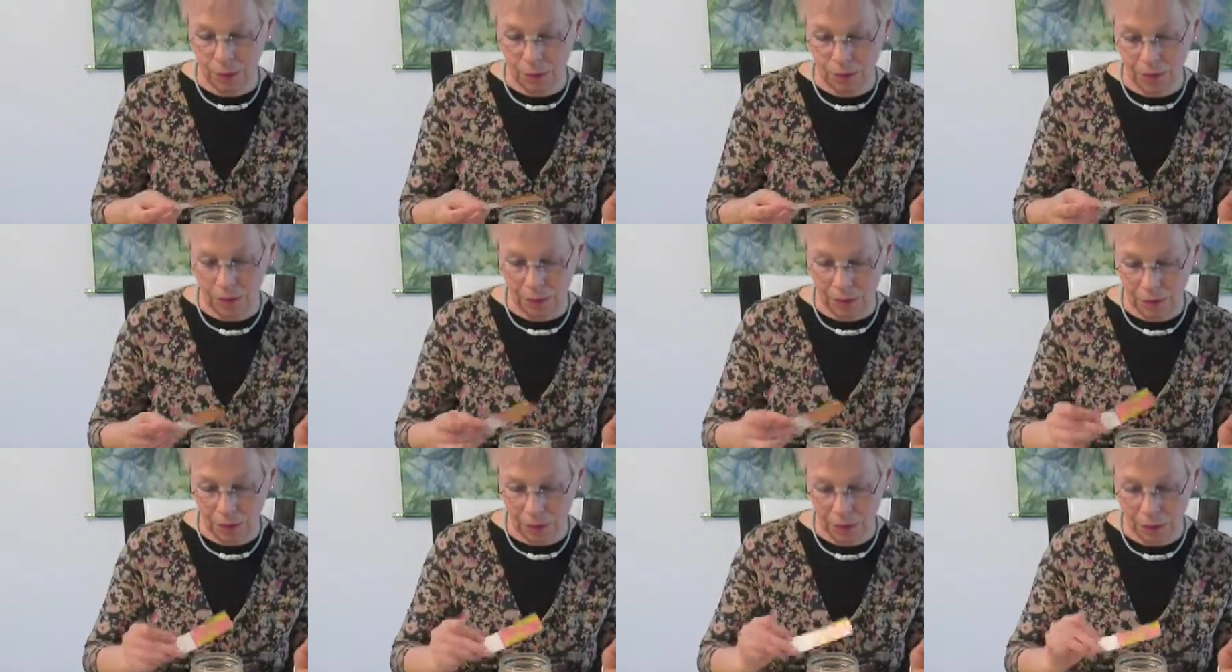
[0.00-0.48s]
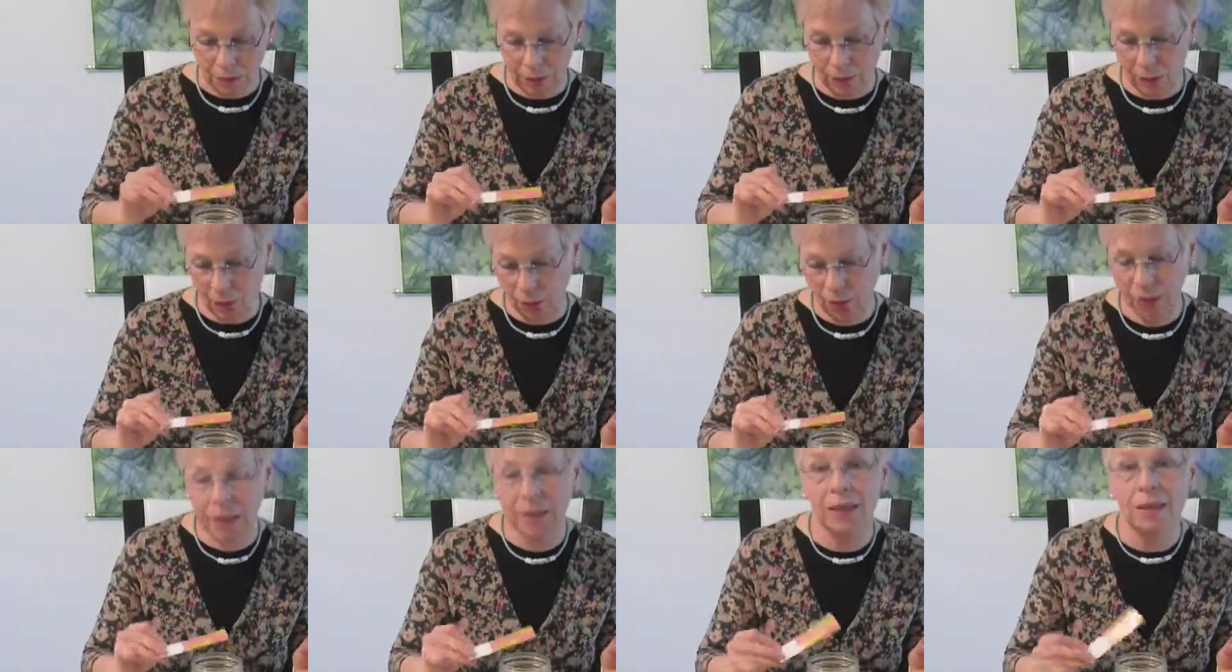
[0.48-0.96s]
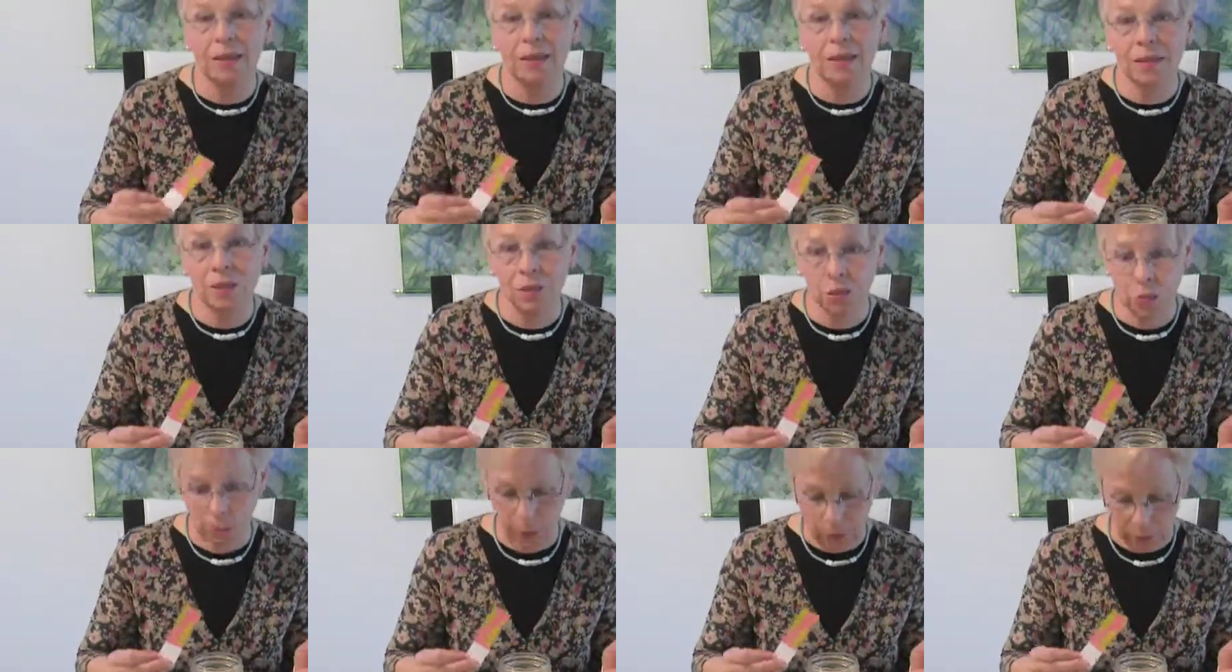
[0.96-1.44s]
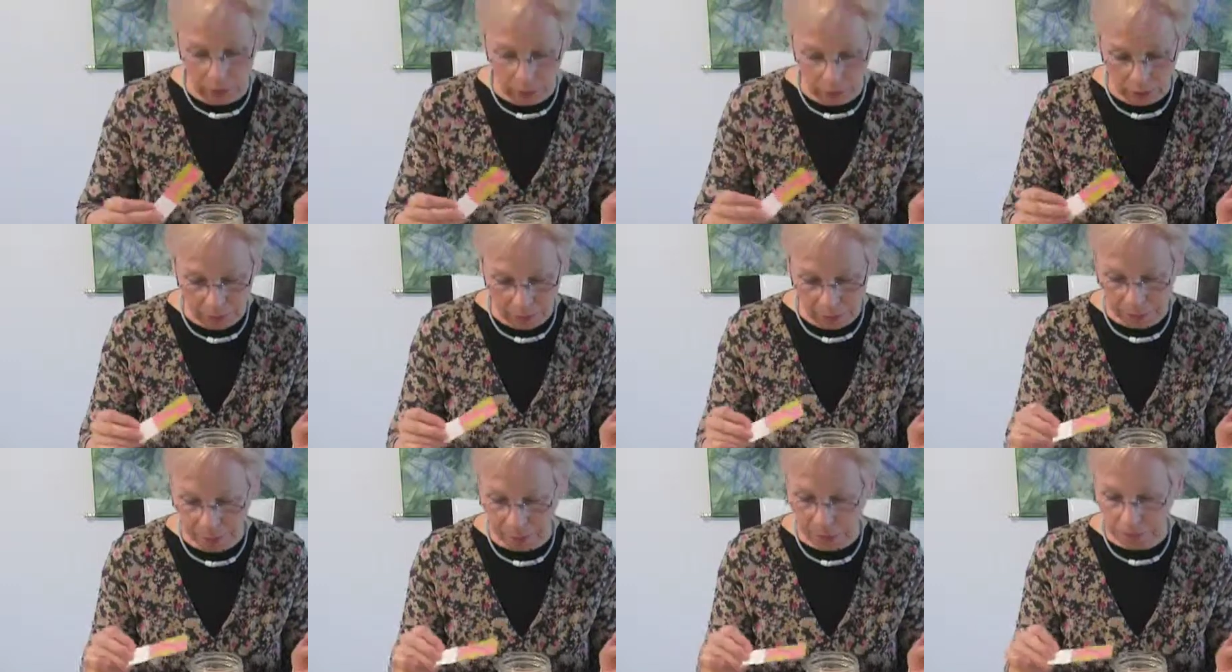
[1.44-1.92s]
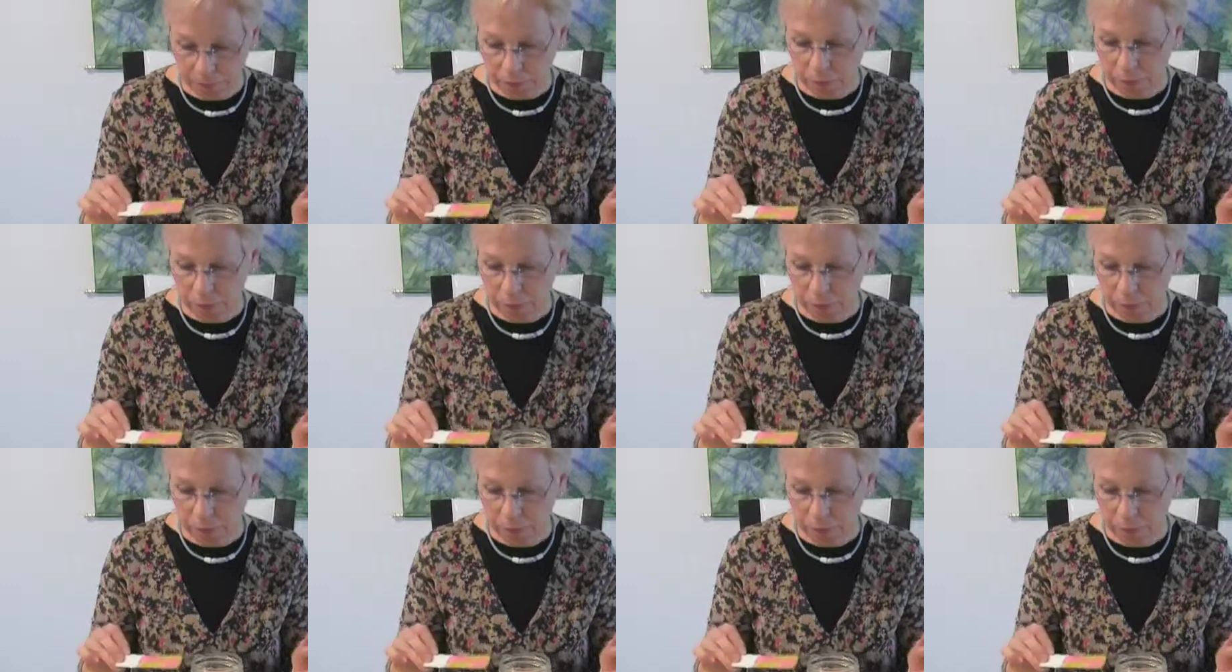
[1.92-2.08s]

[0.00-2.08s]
So this is our test swirl.